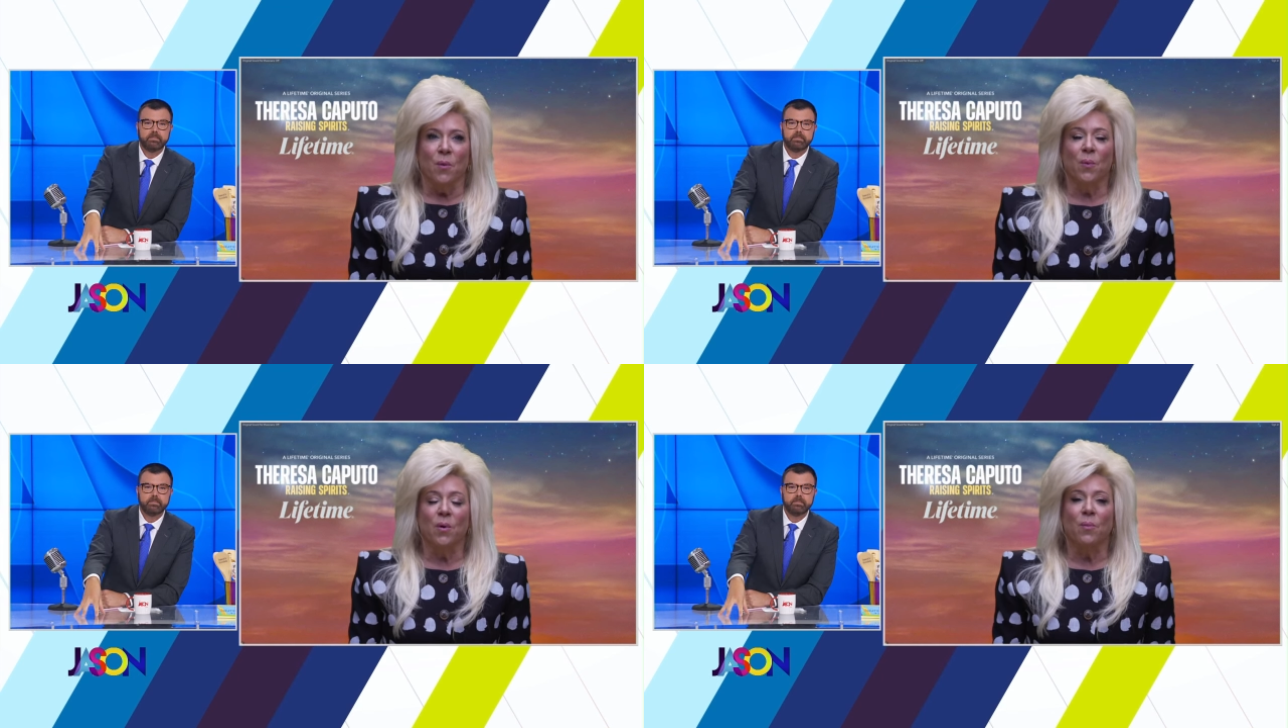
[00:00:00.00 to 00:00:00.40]

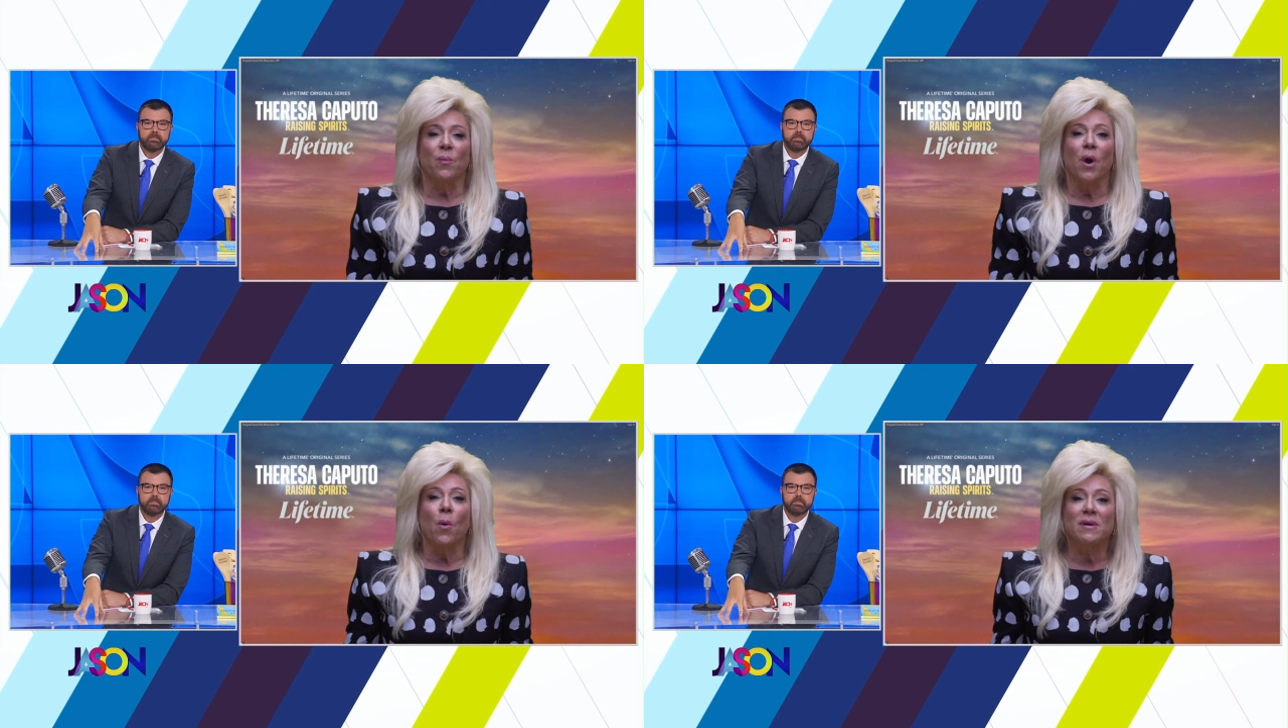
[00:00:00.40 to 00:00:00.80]
Well,
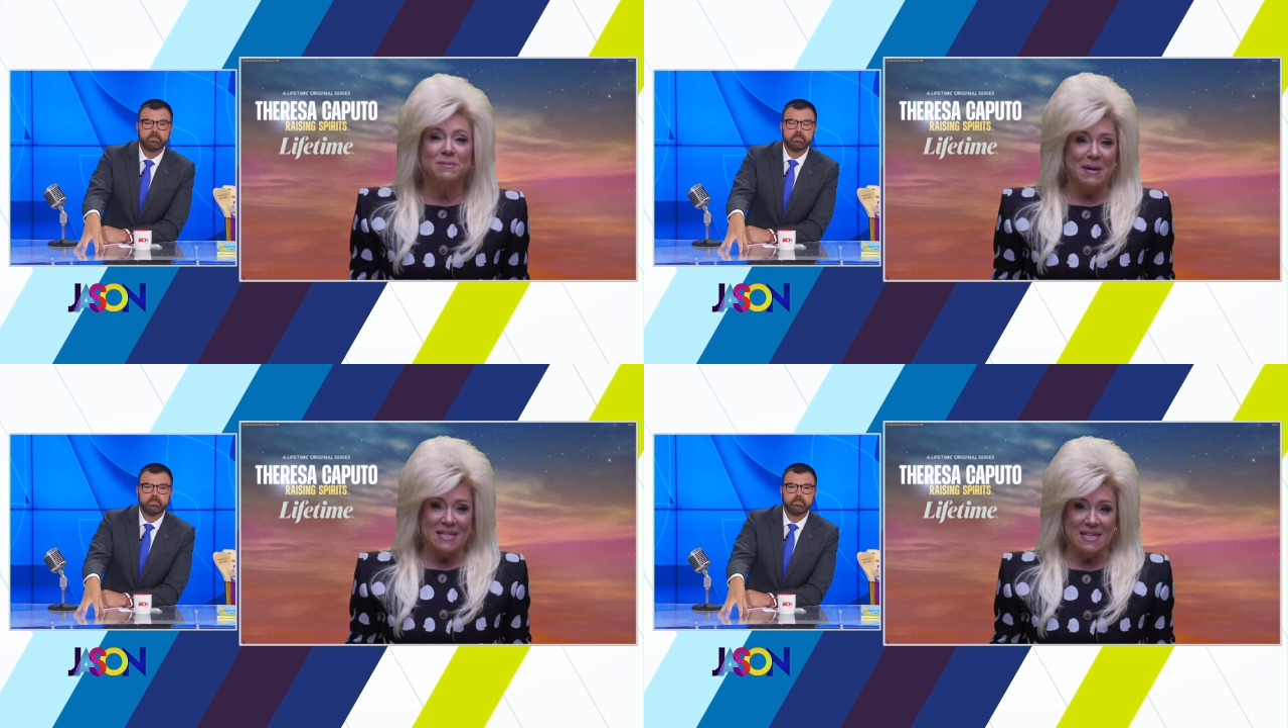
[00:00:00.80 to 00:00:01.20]
what
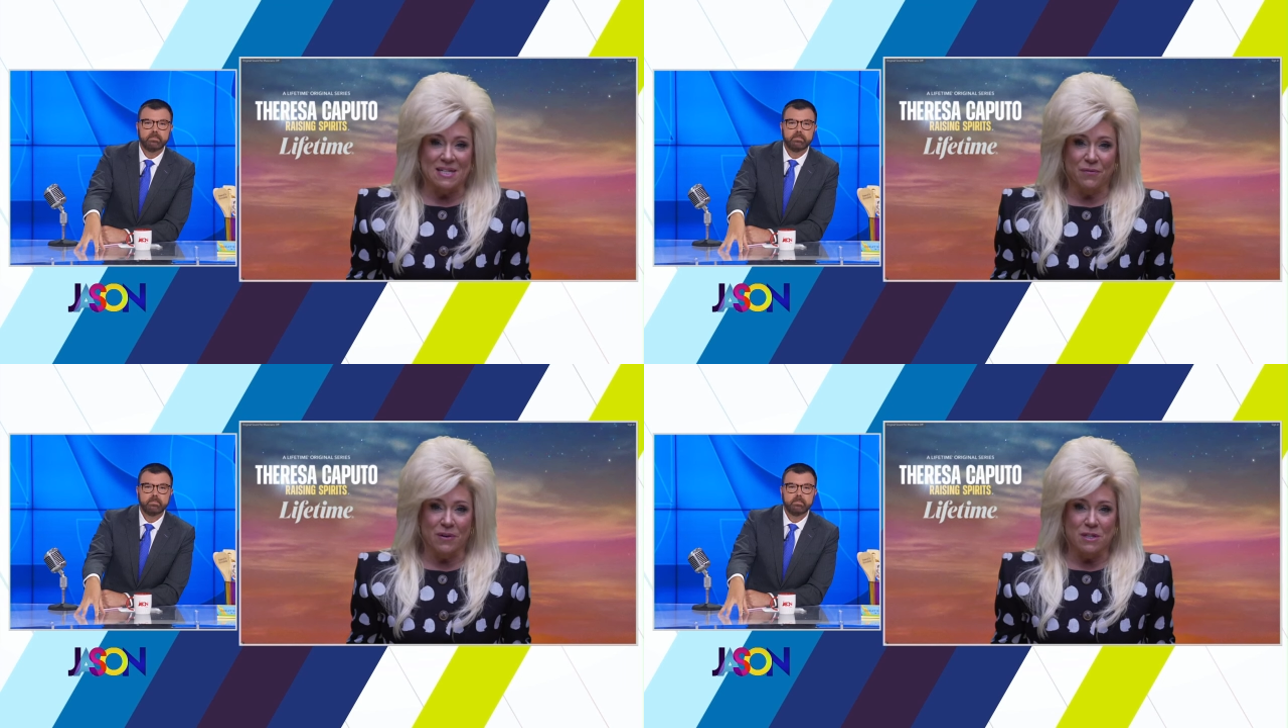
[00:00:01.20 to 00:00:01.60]
always makes it
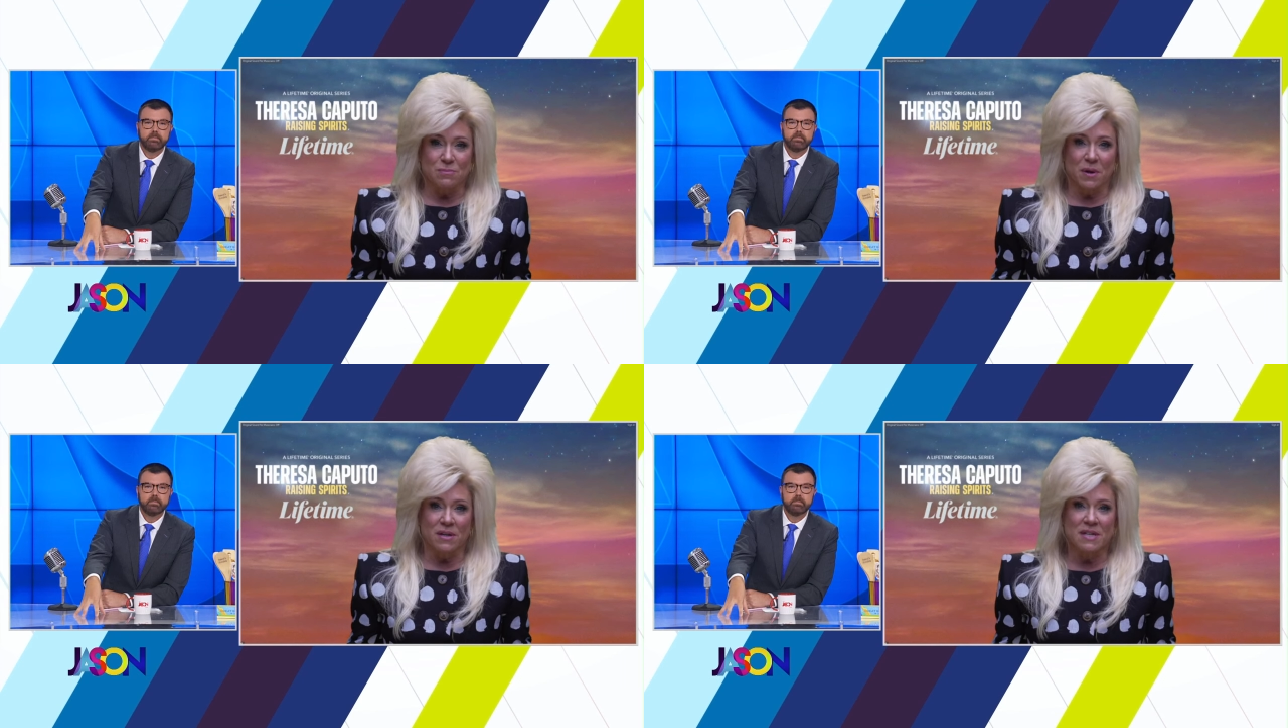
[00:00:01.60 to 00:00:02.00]
different is
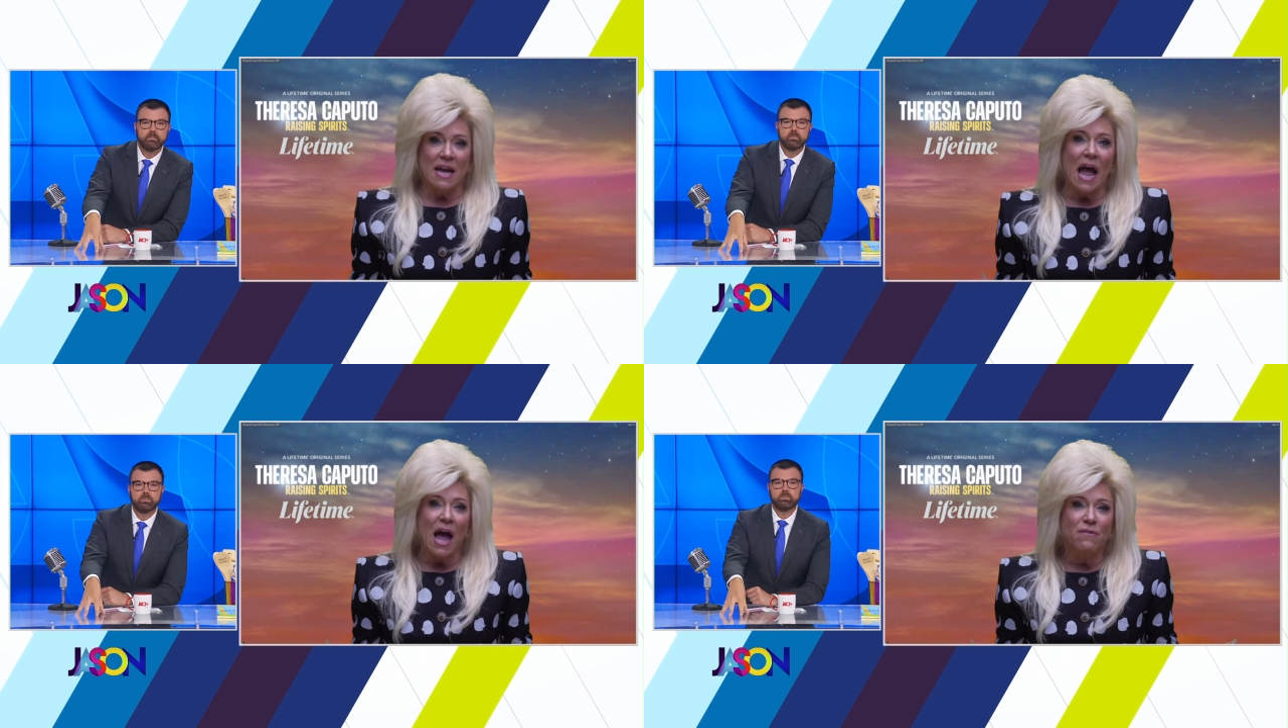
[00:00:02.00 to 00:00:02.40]
because
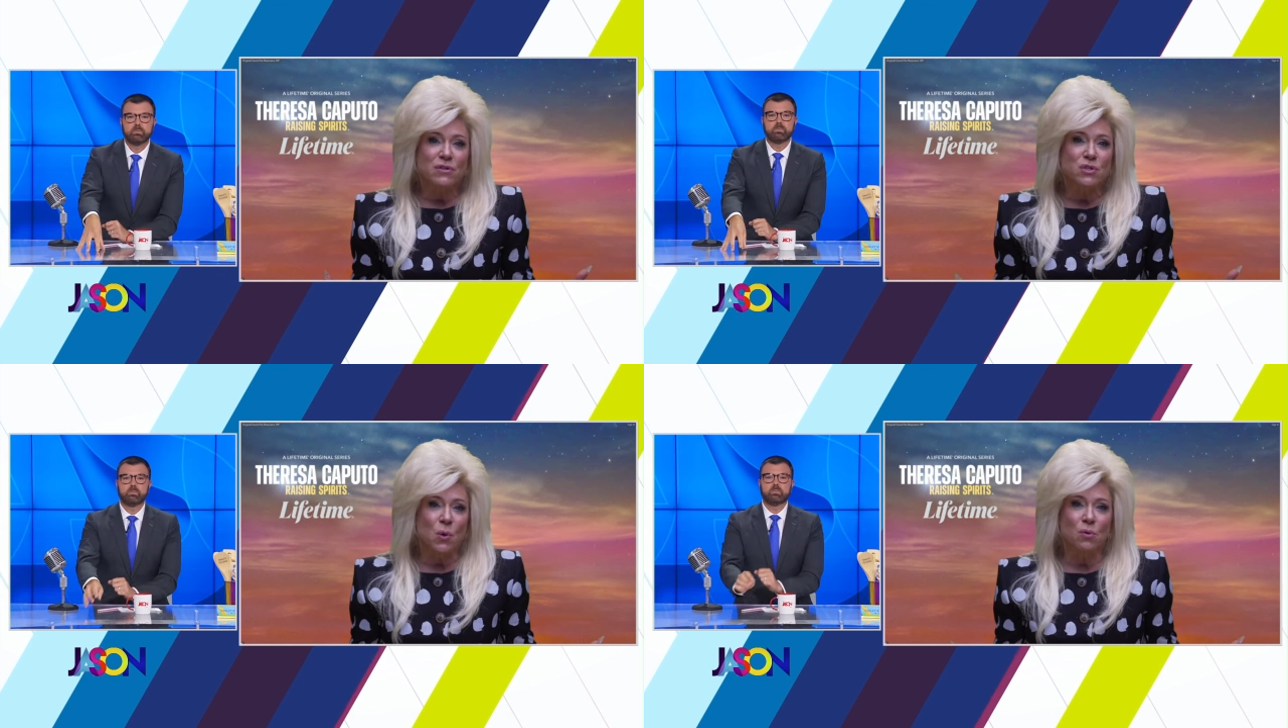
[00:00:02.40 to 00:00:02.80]
I have
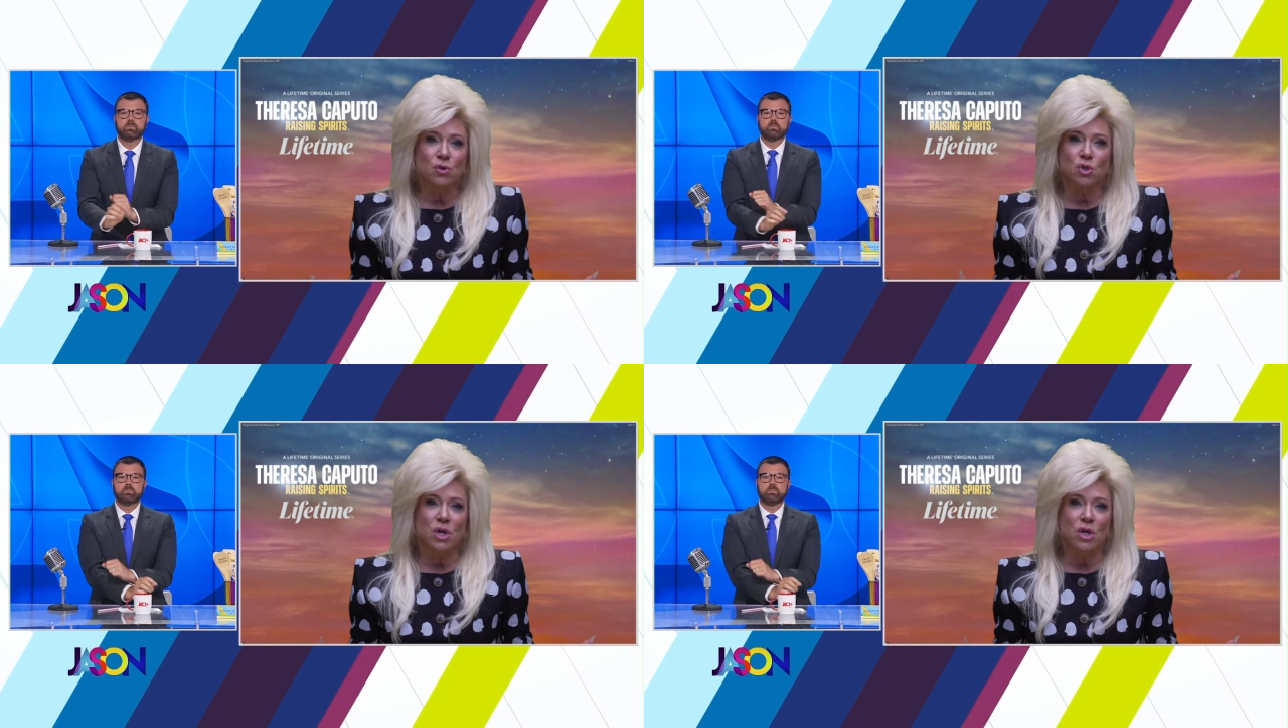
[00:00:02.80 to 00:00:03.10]
souls